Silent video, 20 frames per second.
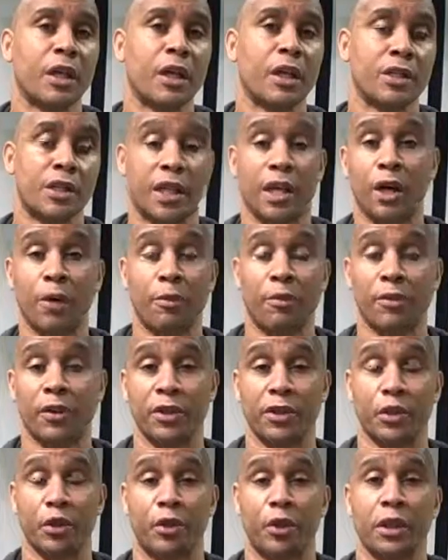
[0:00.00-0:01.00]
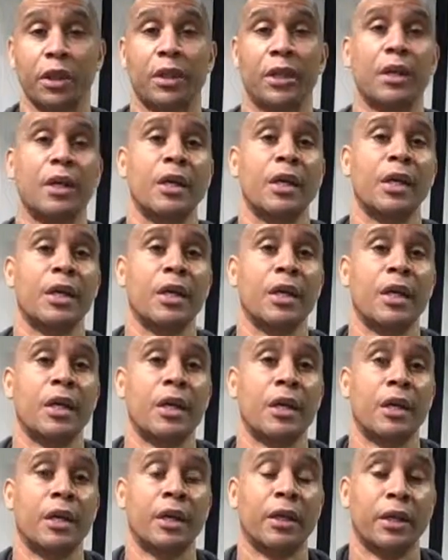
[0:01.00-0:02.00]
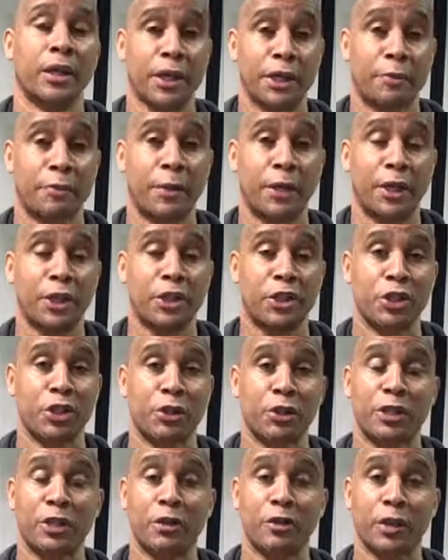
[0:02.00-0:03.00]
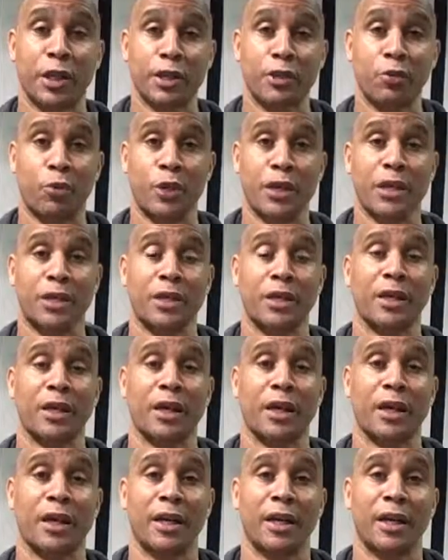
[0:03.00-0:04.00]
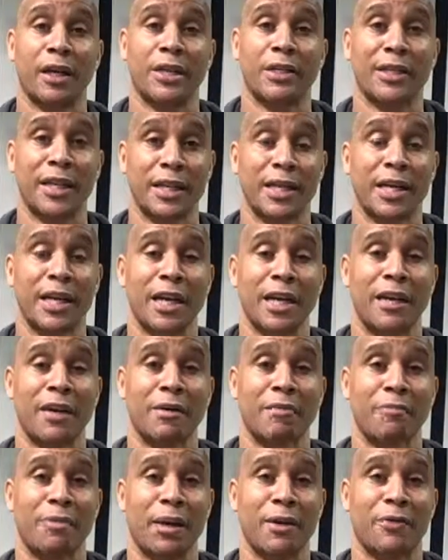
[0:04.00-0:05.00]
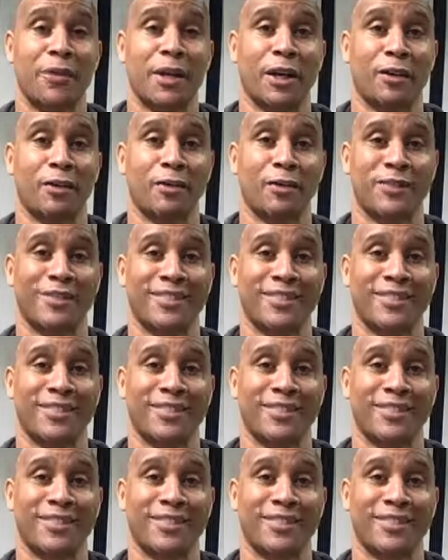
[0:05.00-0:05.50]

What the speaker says: So hopefully you enjoyed it. Nice speaking to you. Until next week, take care. Bye for now.